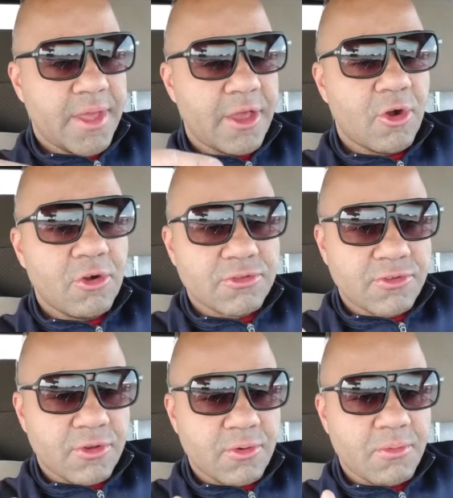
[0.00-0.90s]

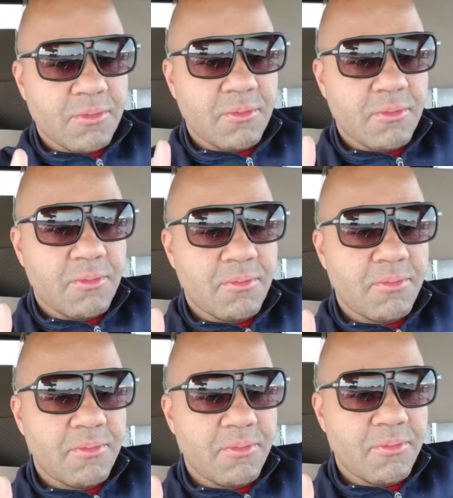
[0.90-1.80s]
alter
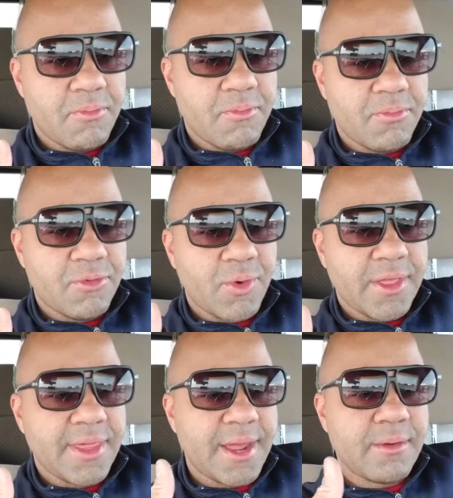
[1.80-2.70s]
the way
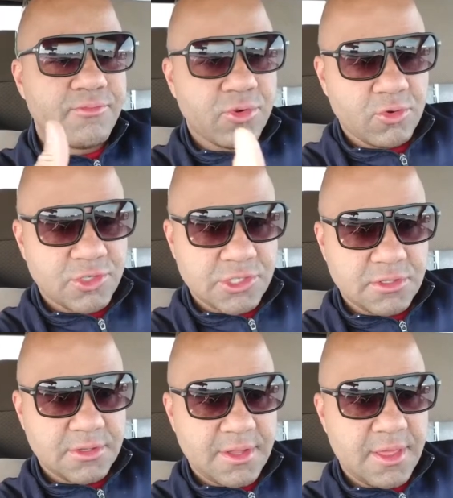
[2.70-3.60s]
that I approach
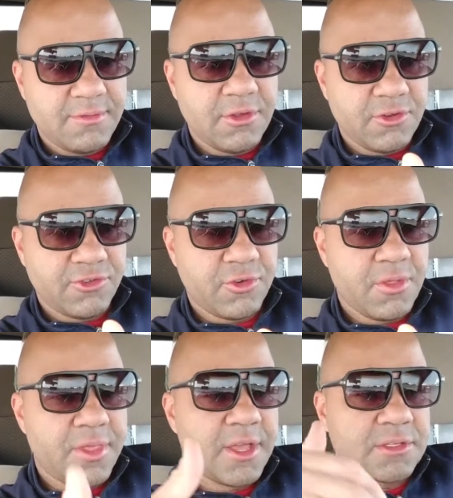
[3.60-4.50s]
certain
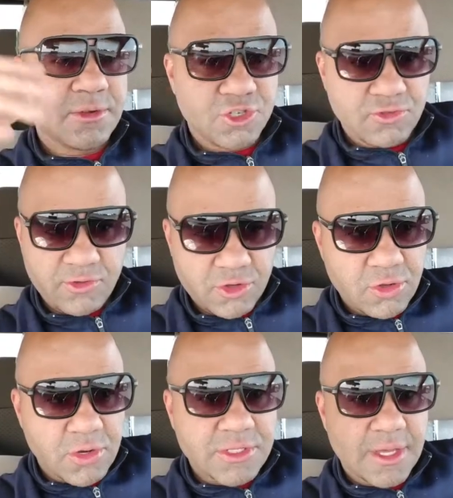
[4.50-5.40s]
things. But you'll
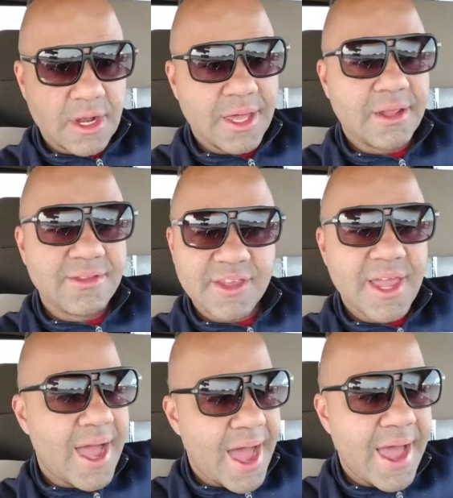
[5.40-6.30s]
notice that a lot of
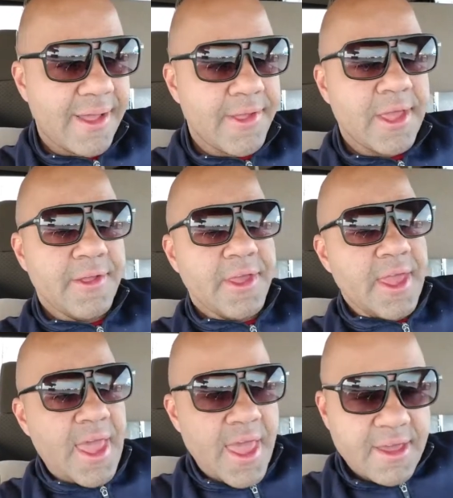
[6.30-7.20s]
TI
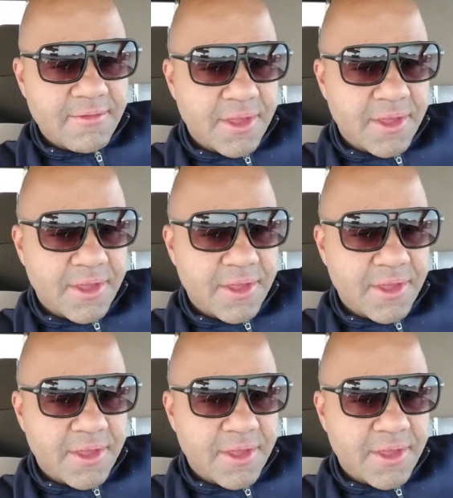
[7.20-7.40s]
heavy